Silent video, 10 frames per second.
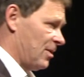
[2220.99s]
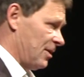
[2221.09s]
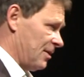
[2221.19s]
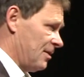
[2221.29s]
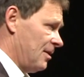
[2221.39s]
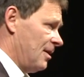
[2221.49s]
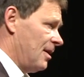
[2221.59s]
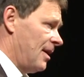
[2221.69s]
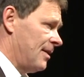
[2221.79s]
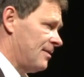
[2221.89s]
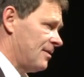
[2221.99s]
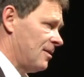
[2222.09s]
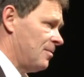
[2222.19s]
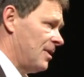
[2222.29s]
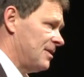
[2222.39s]
running. And,
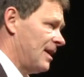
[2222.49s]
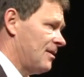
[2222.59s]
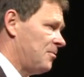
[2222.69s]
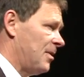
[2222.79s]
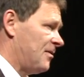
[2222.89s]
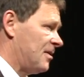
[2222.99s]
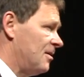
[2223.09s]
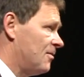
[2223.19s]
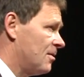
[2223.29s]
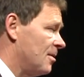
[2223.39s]
um, and that is basically very